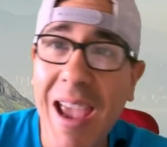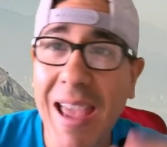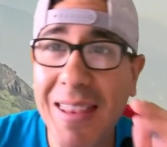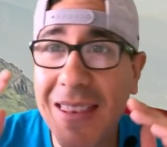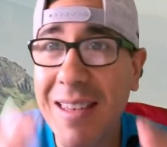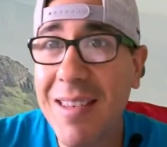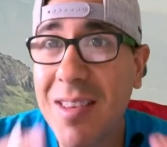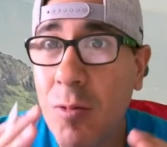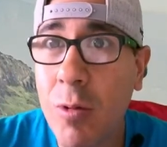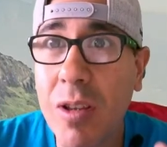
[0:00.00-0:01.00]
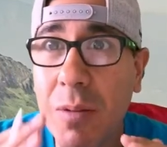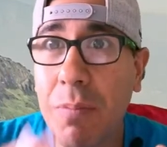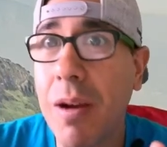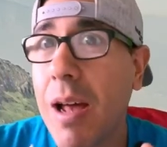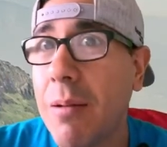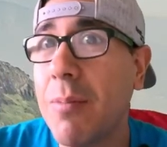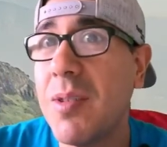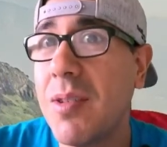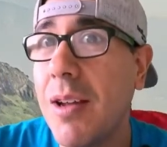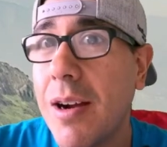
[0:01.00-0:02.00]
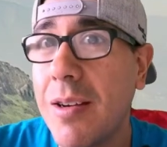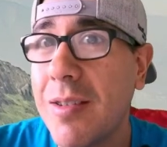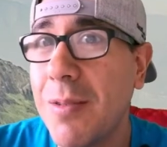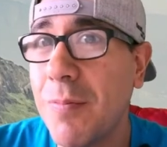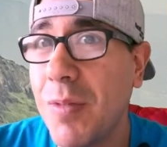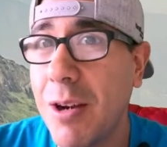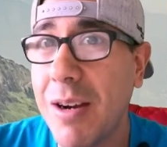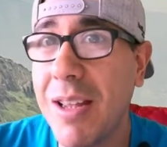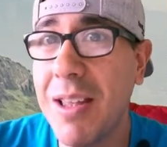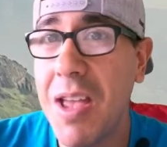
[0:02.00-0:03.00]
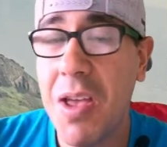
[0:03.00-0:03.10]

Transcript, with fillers: And this is where the problem starts, all right?